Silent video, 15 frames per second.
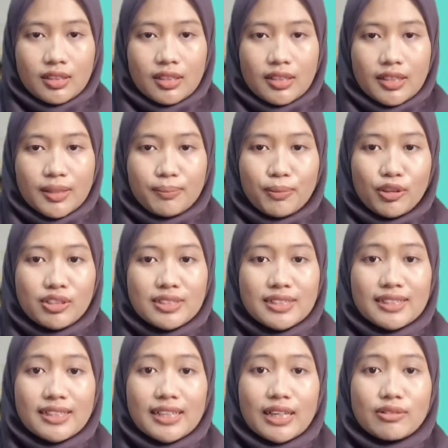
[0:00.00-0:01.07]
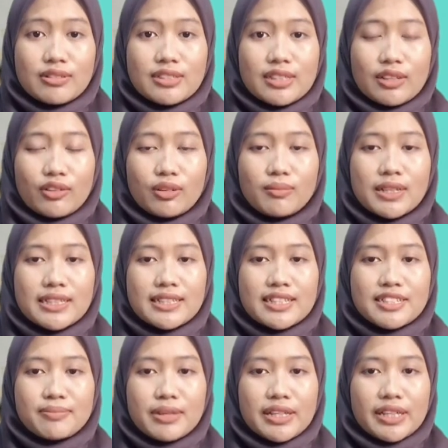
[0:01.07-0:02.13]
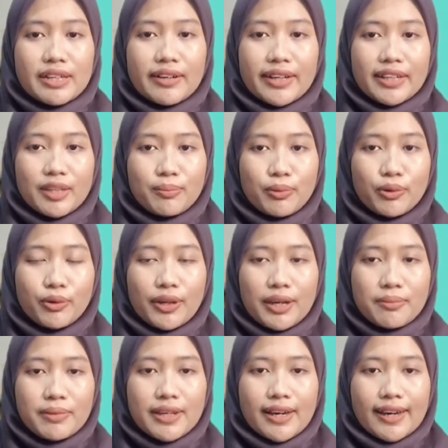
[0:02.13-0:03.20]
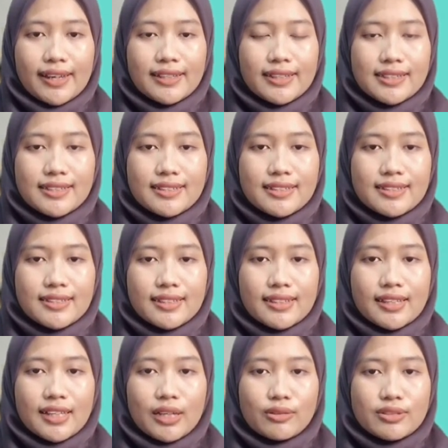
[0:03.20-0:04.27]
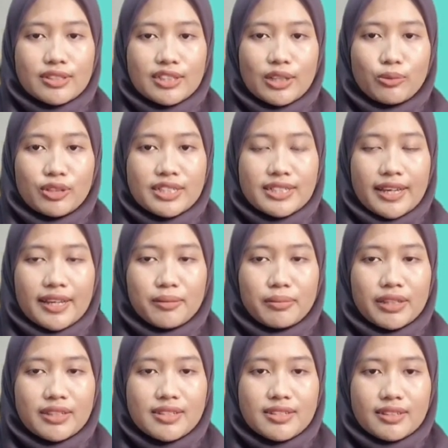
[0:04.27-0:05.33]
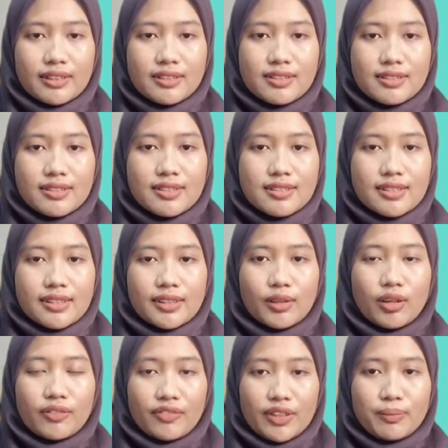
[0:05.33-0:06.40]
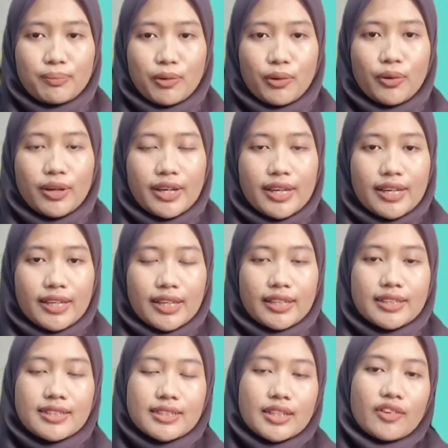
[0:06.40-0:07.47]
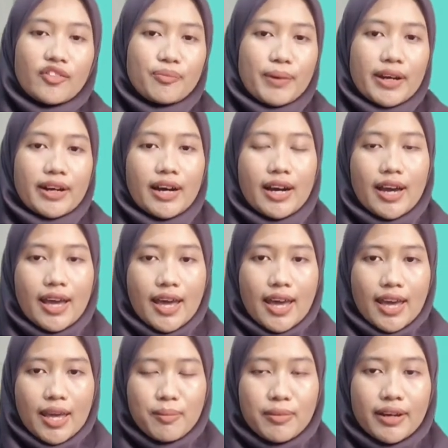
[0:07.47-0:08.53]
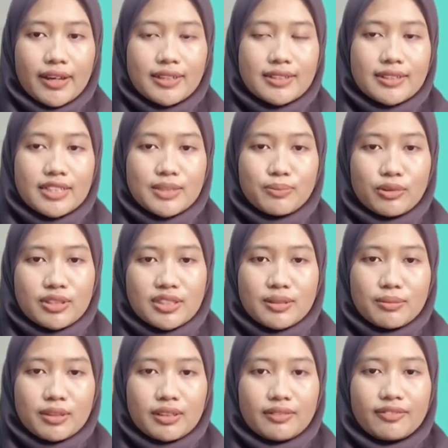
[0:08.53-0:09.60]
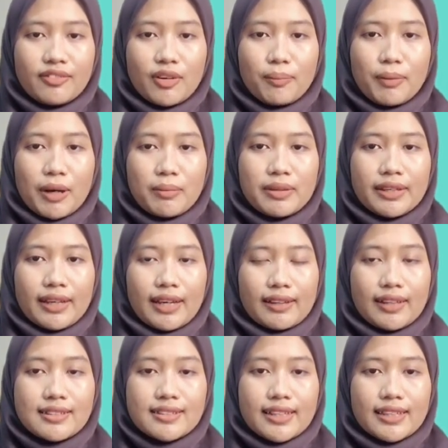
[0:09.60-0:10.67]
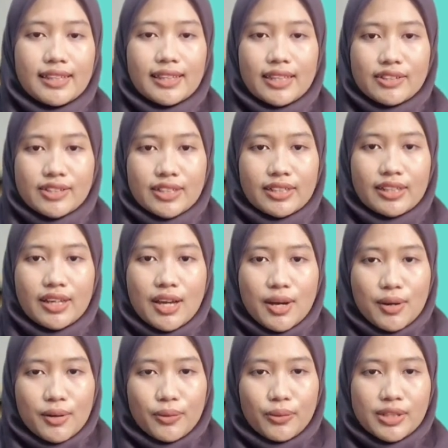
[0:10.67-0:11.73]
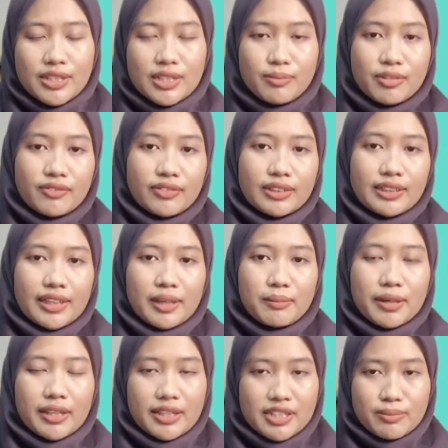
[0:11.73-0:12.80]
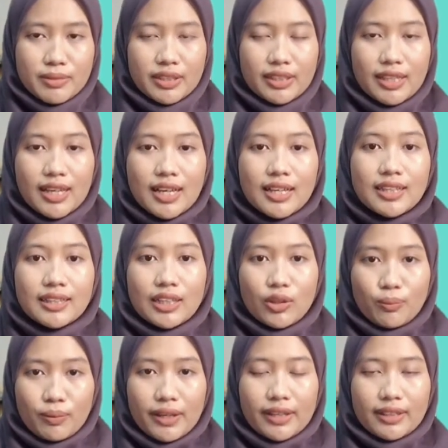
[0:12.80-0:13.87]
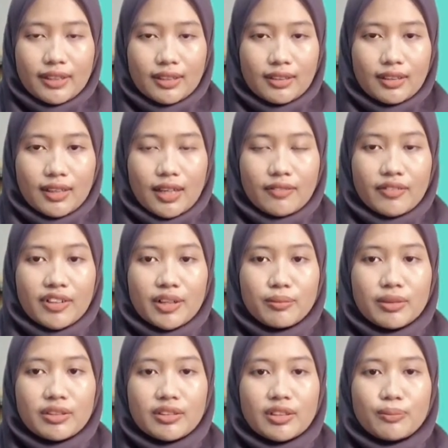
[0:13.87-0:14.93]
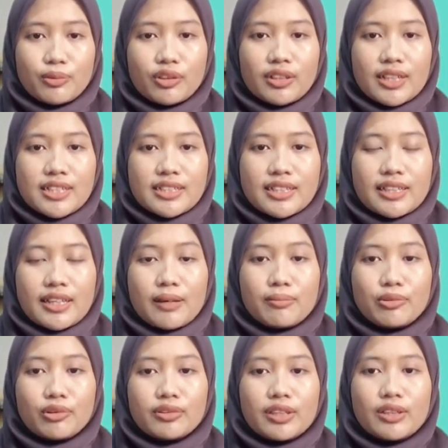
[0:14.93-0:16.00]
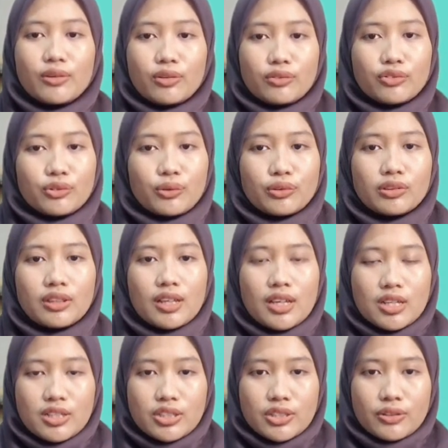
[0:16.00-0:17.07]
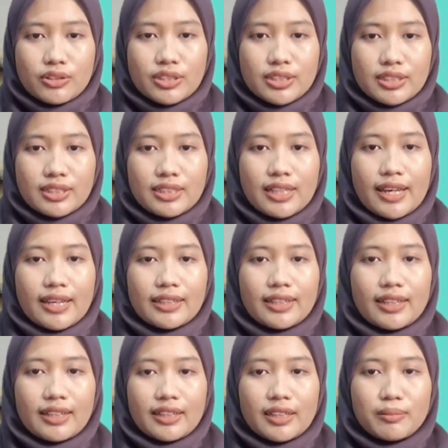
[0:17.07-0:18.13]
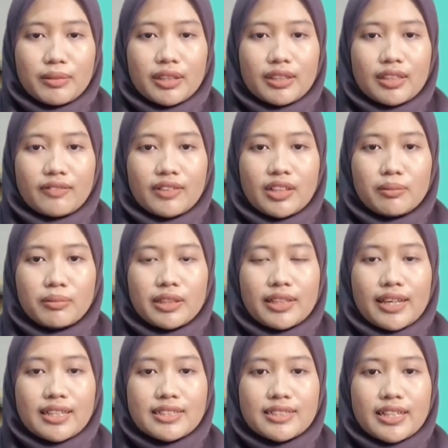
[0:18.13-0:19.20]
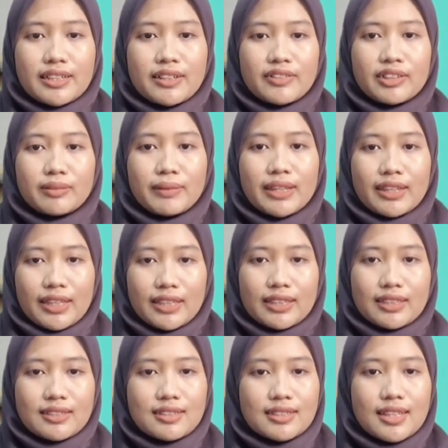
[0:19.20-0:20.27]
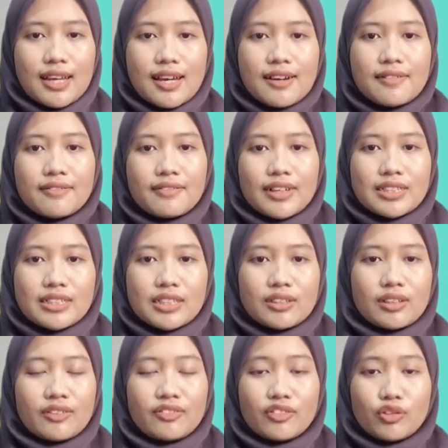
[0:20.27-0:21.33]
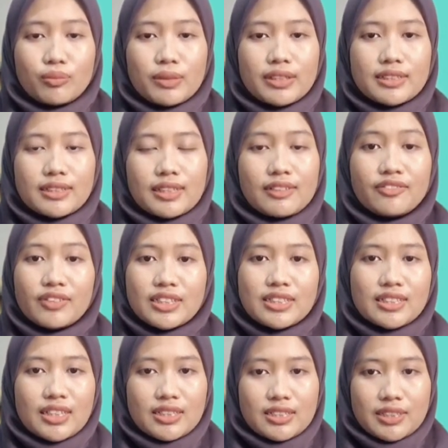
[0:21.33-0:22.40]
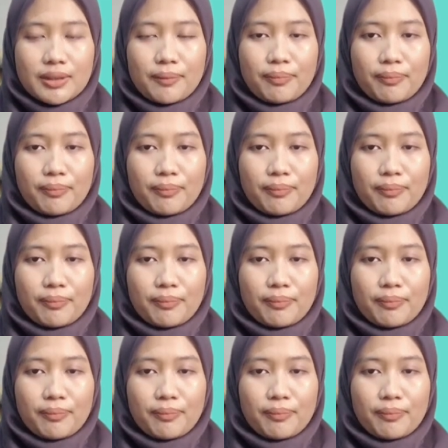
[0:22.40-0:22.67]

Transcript: Ipoh City Council or Majlis Bandaraya Ipoh MBI is the city council which administers the city of Ipoh in the state of Perak. MBI is responsible for public health and sanitation, waste removal and management, town planning, environmental protection and building control, social and economic development and general maintenance, function of urban infrastructure.